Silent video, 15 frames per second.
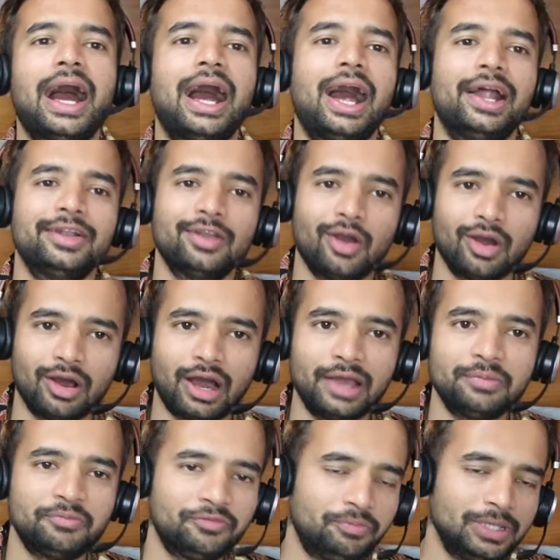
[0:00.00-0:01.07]
and
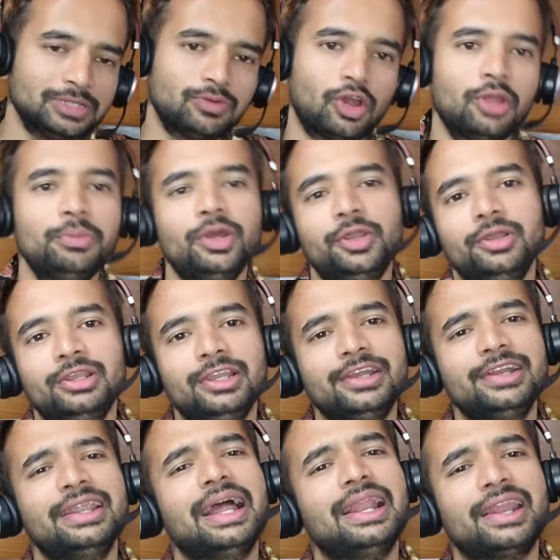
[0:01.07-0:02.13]
i please follow me on
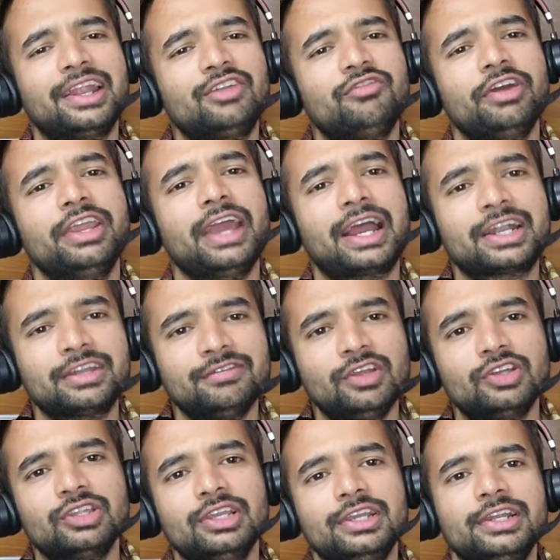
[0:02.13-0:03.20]
linkedin i'll write very
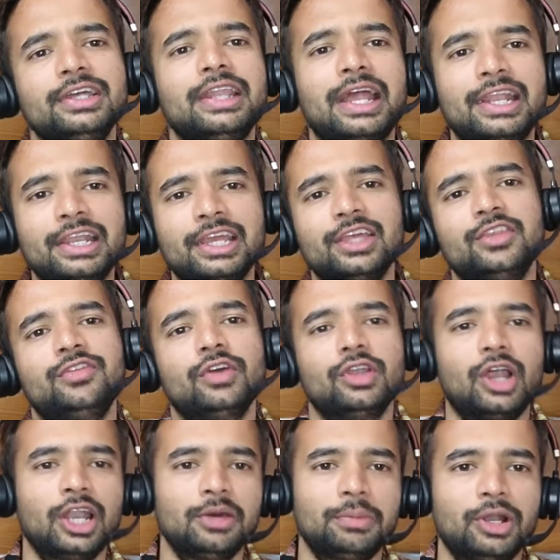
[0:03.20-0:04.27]
actively on the linkedin and in case
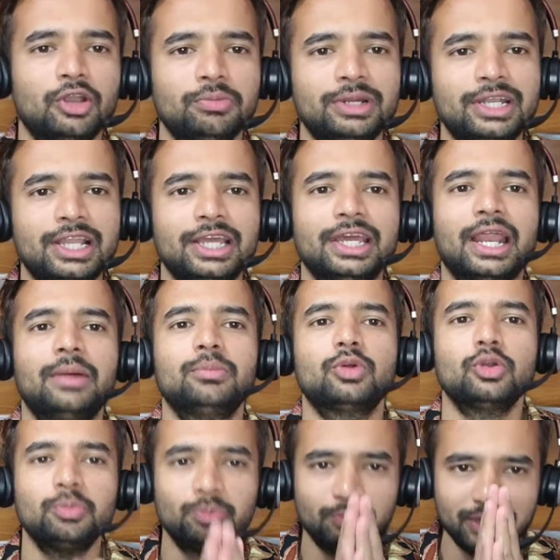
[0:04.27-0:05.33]
you're not a part of my telegram
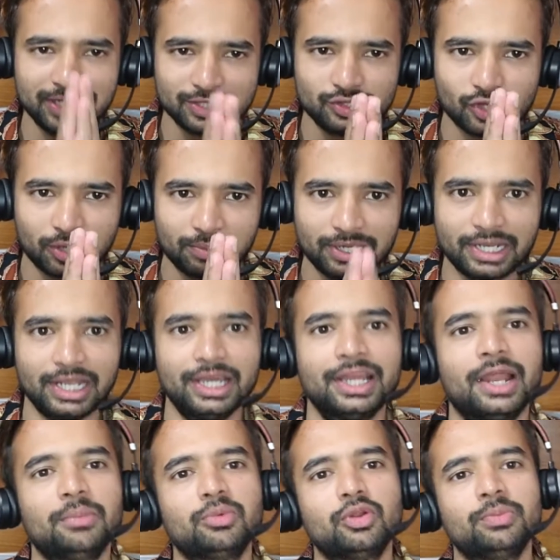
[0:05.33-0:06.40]
group please join my
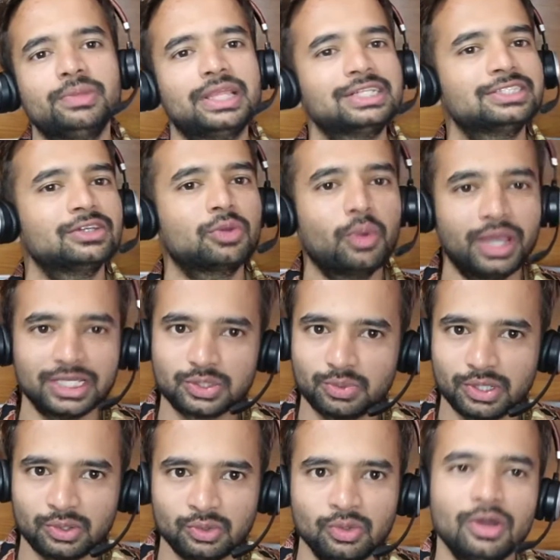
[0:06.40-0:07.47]
telegram group that's the quickest
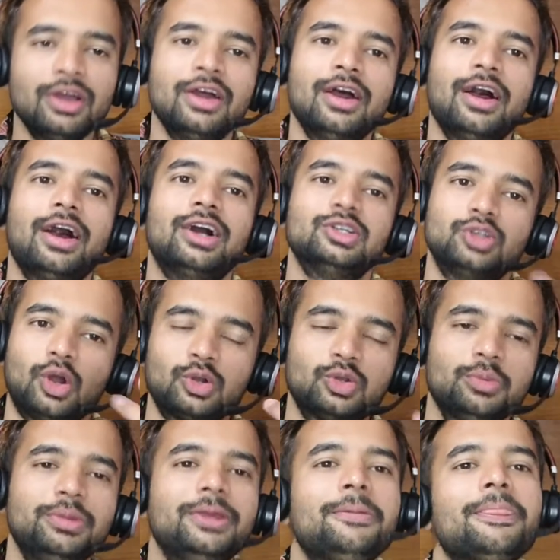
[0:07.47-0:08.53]
way to uh, talk
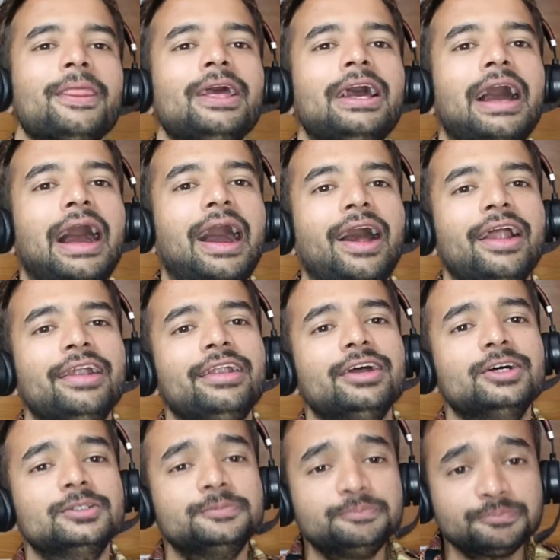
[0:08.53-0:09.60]
to me and
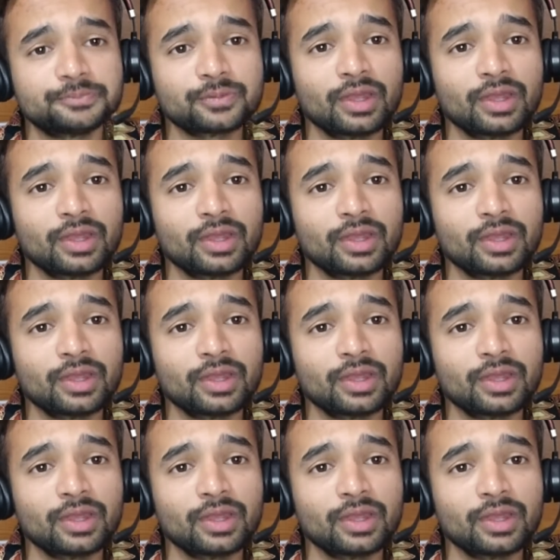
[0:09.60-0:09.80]
um,